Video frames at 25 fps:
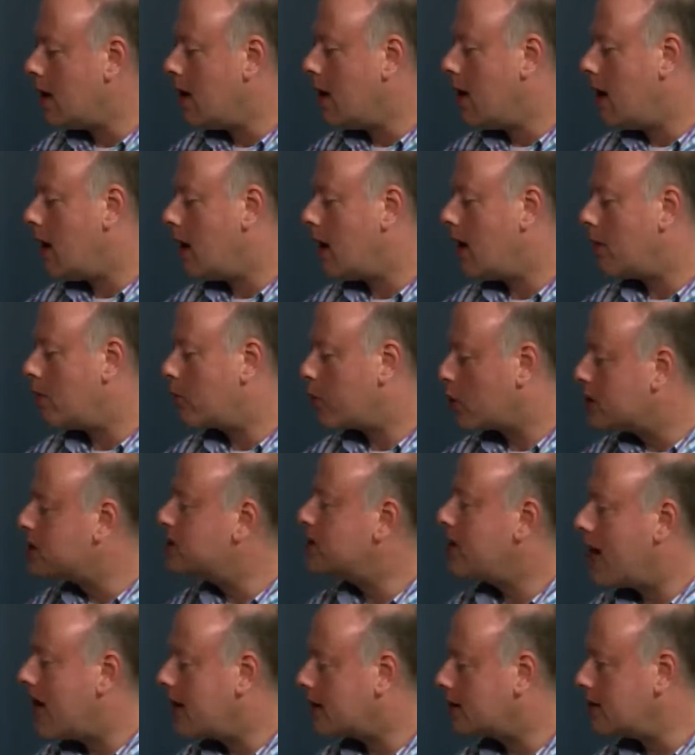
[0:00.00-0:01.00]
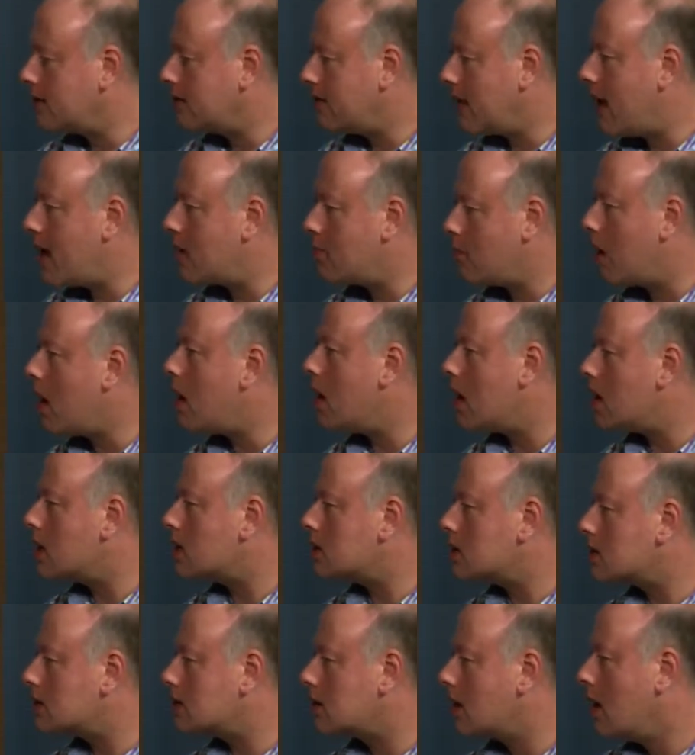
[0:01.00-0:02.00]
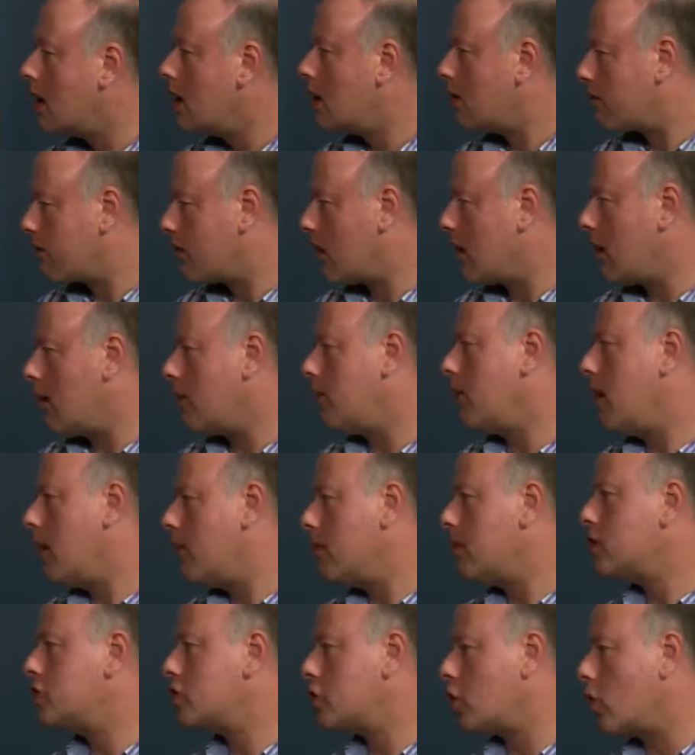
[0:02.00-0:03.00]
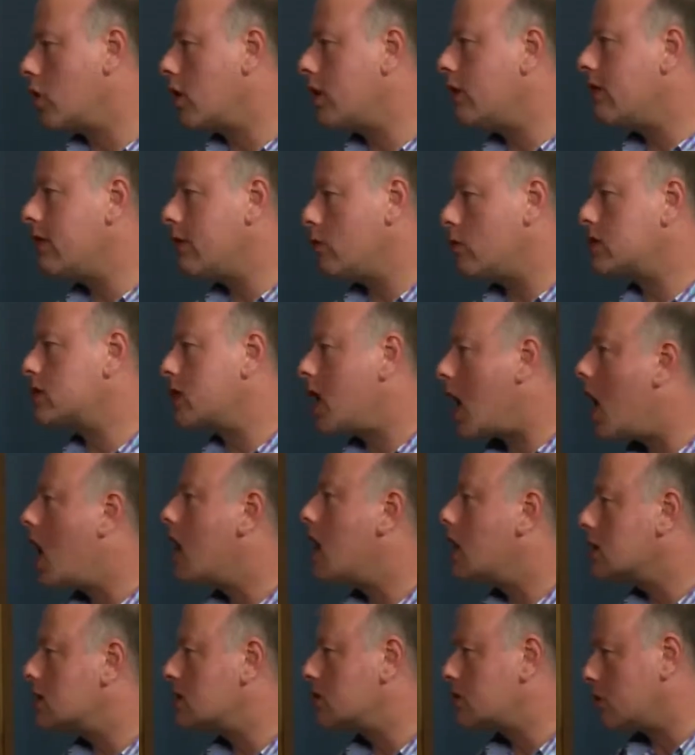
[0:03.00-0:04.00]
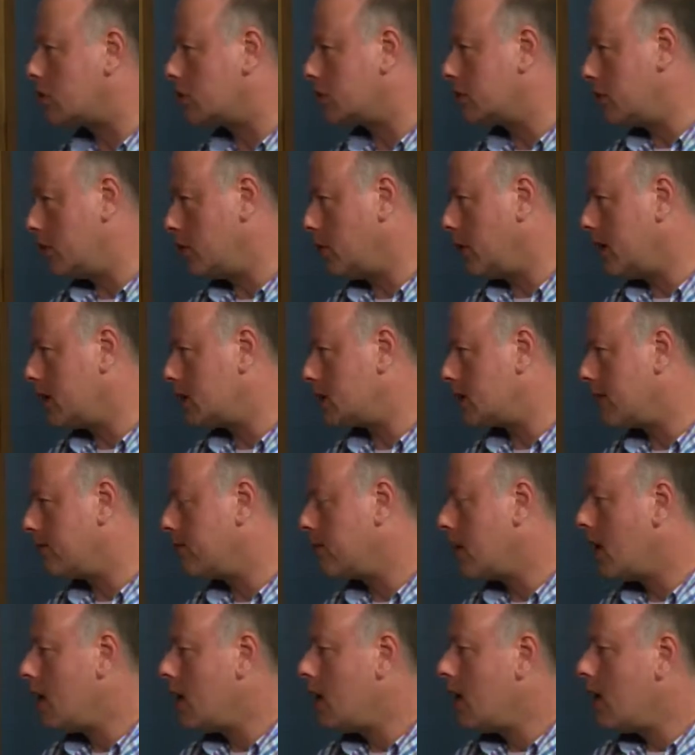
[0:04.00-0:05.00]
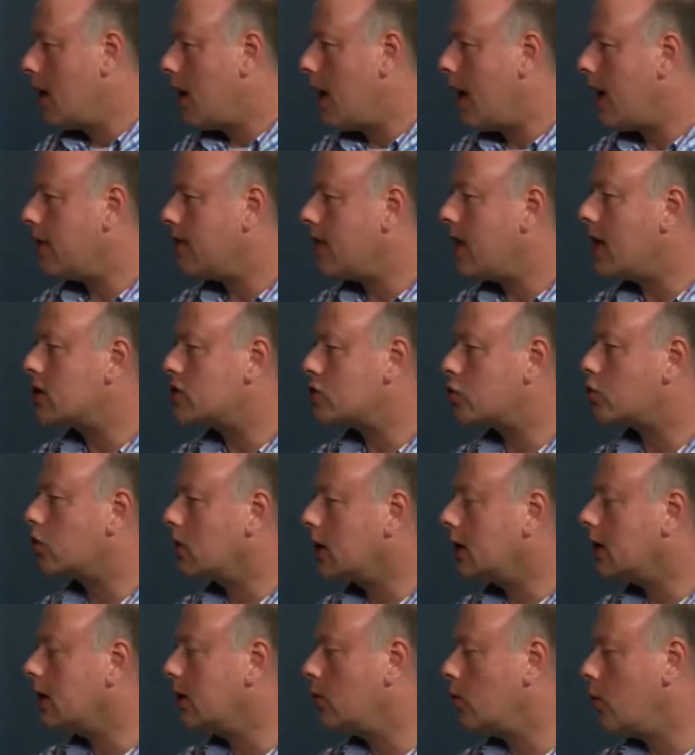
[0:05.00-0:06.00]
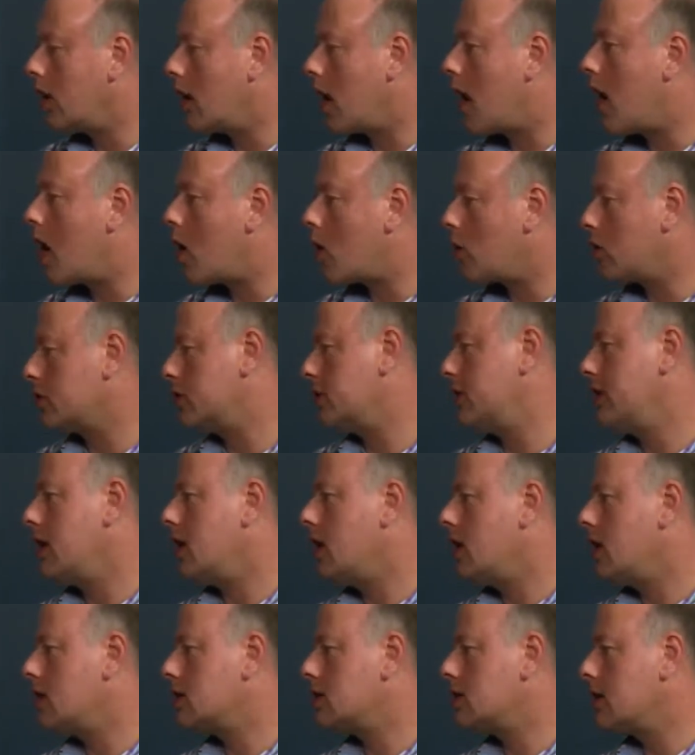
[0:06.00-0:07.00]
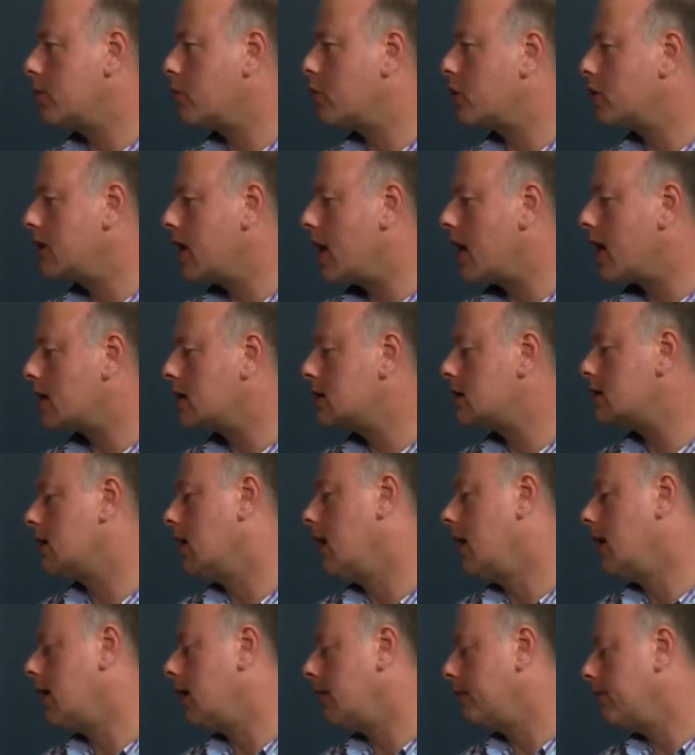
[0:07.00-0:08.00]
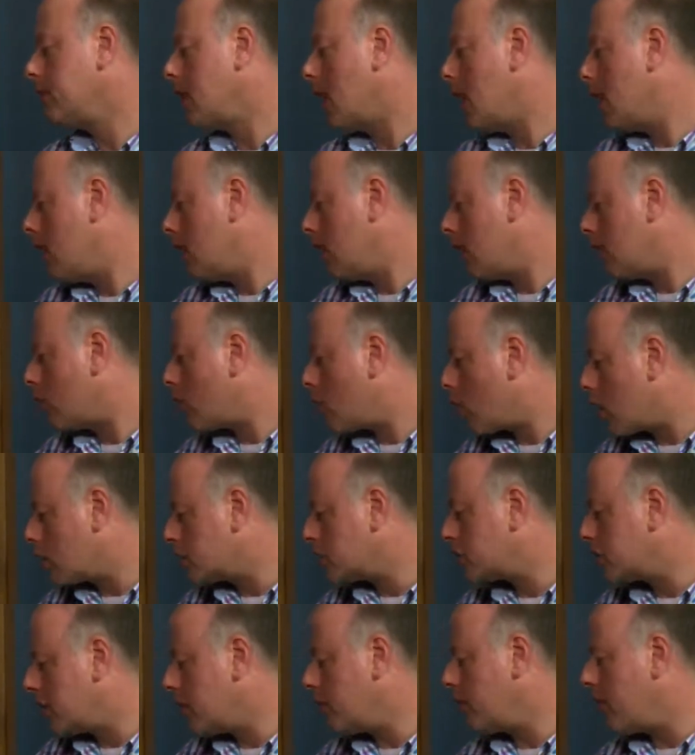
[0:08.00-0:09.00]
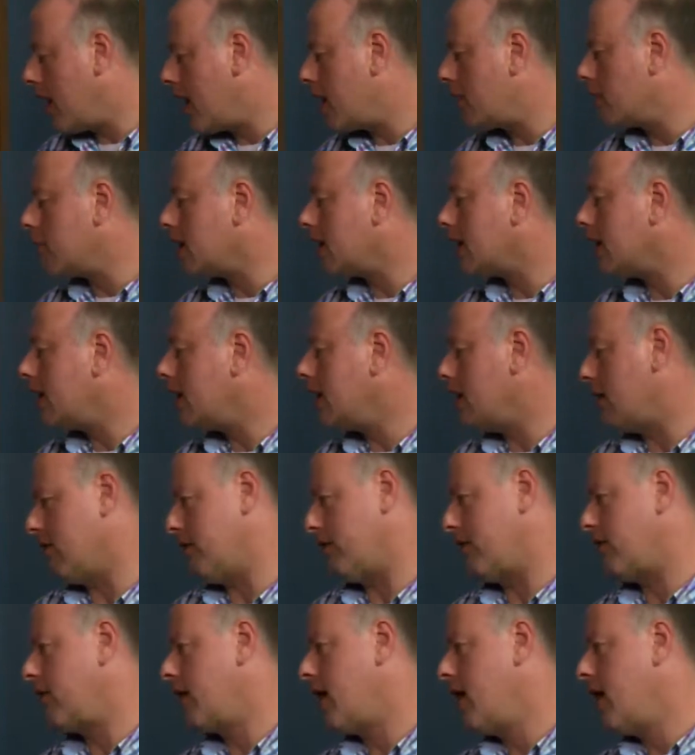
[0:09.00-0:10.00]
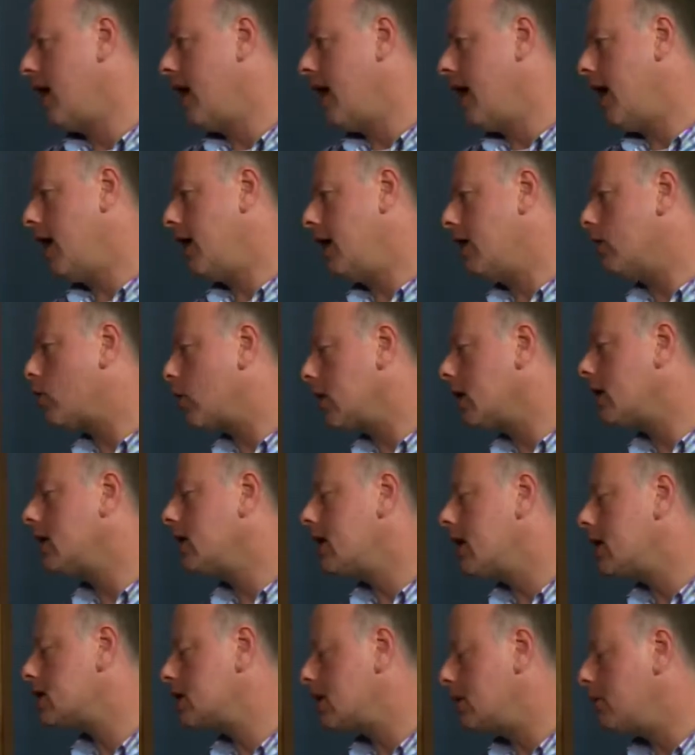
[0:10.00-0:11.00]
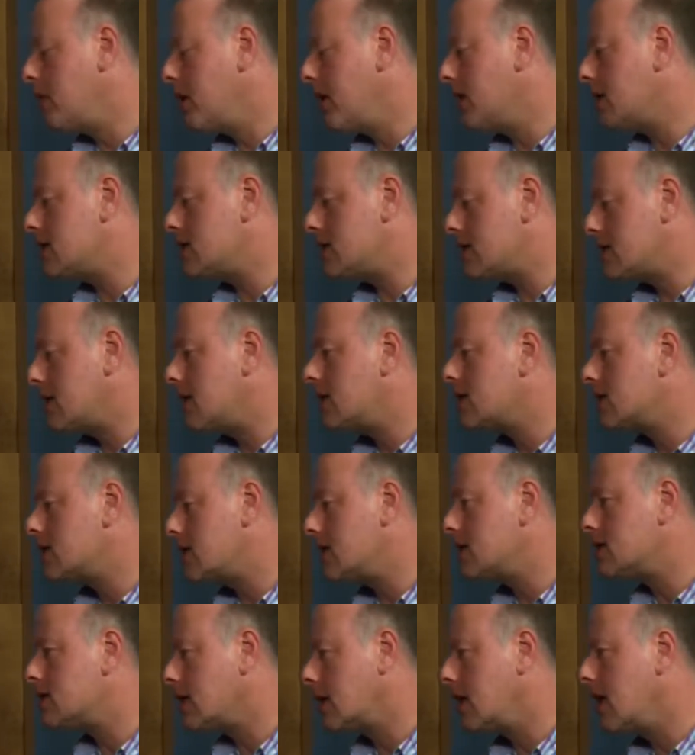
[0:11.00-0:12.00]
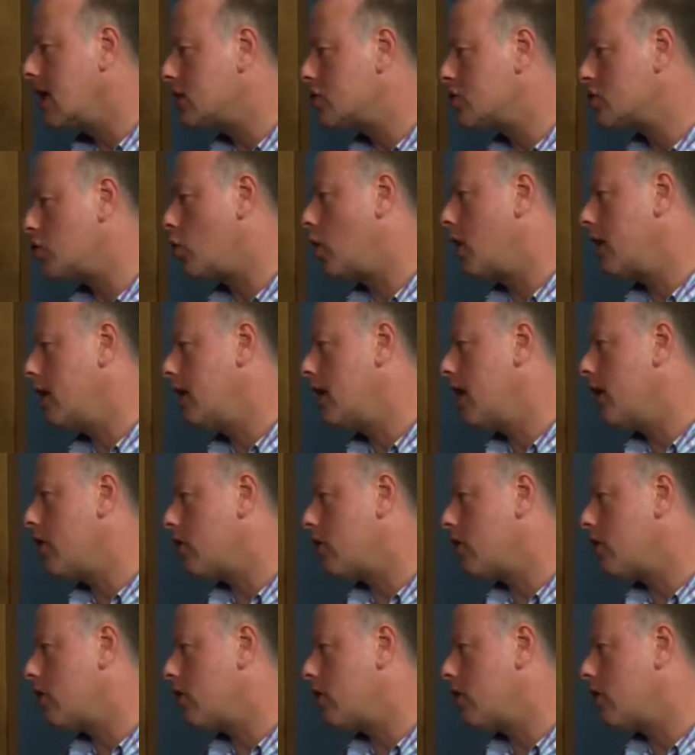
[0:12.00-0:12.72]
uh, protected that mosque from a majority that was hostile to it. Yeah. And that's really what ours does. It protects um, worship and belief and it really doesn't pit citizens against one another